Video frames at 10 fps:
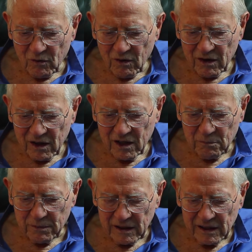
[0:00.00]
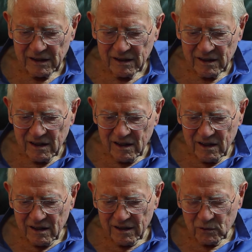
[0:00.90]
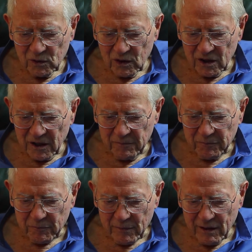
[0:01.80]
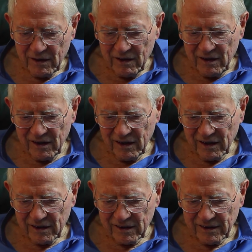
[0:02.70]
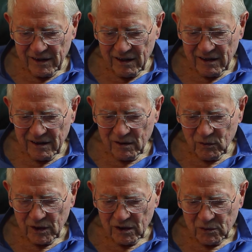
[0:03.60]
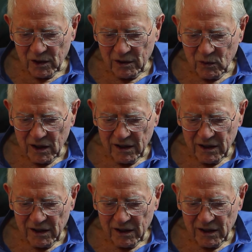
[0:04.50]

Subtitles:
accompanied the war, and that World War I